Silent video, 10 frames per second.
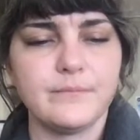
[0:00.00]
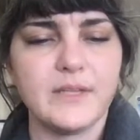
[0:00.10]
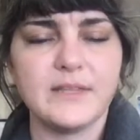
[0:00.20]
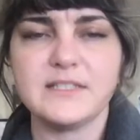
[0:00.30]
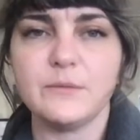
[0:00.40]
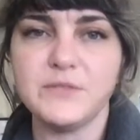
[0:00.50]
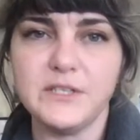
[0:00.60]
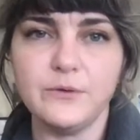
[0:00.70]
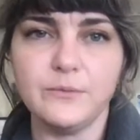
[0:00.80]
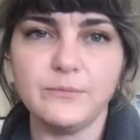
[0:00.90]
That's up to
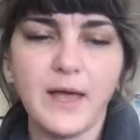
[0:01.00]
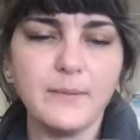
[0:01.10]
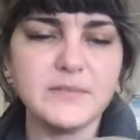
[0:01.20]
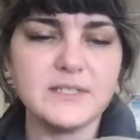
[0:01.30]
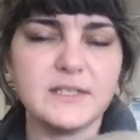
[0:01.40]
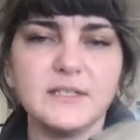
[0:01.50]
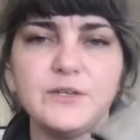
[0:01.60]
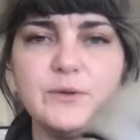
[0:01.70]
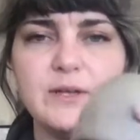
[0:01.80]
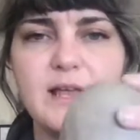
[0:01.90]
you. I'm just going to
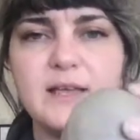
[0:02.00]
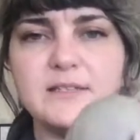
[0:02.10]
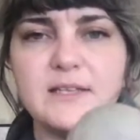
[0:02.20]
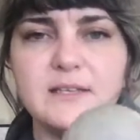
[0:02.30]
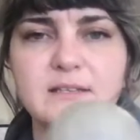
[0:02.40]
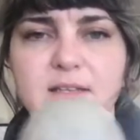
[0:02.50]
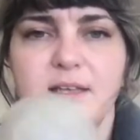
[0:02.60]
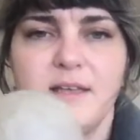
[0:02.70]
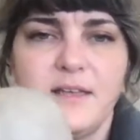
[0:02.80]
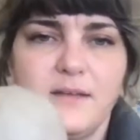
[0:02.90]
do it as is,
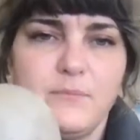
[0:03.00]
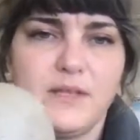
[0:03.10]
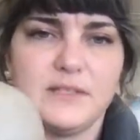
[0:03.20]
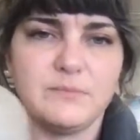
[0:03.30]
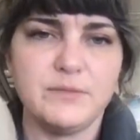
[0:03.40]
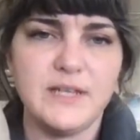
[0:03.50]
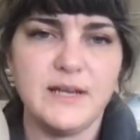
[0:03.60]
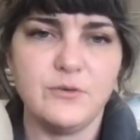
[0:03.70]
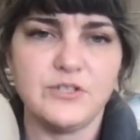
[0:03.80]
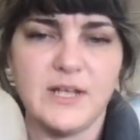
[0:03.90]
make this
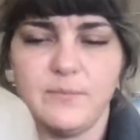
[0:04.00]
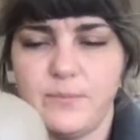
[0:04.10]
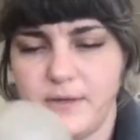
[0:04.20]
potato shape.